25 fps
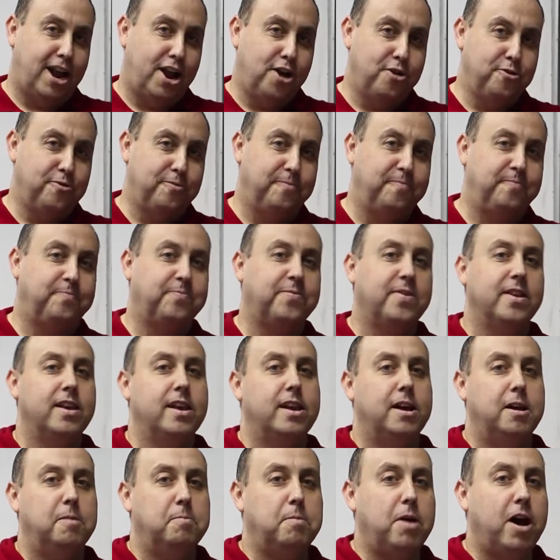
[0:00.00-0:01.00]
Hello,
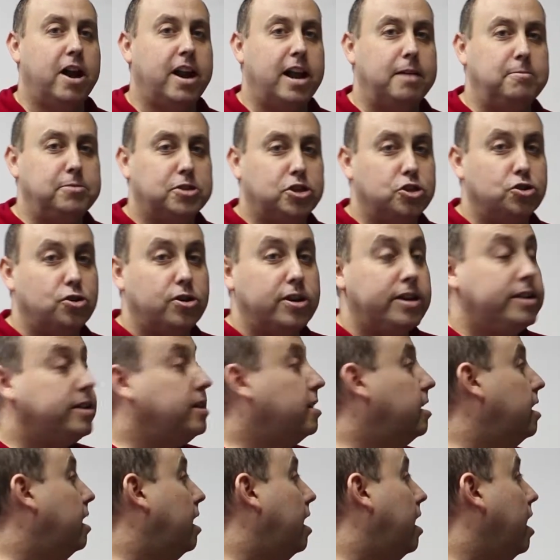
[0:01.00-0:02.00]
my name's
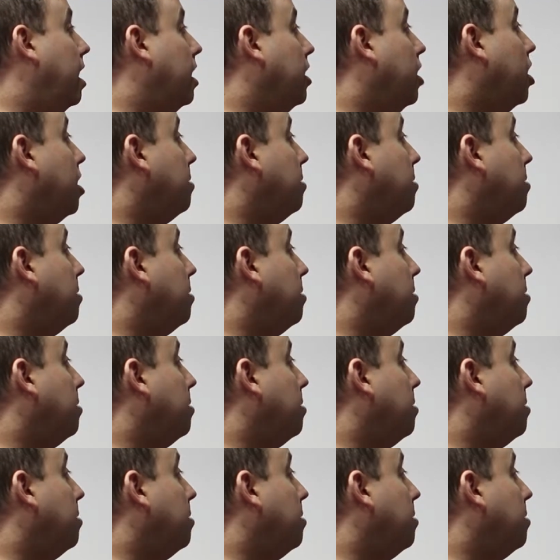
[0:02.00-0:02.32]
Lloyd and